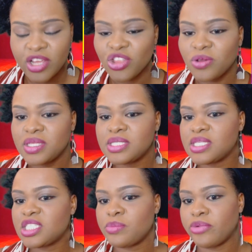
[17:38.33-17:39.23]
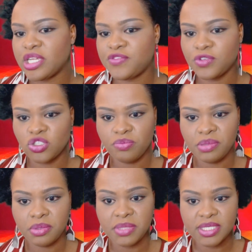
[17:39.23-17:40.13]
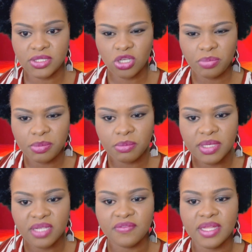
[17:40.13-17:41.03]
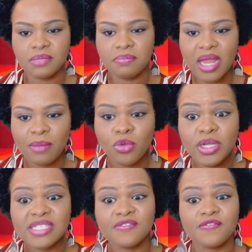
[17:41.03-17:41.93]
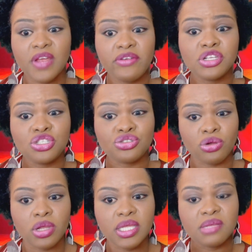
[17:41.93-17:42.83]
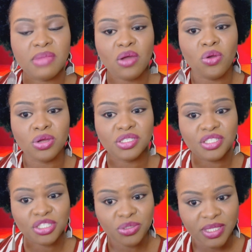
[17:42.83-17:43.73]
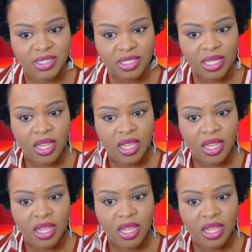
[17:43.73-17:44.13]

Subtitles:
Now, this is a surprise for some people because some people believe that the Blackmore is very strong in the Maho constituency.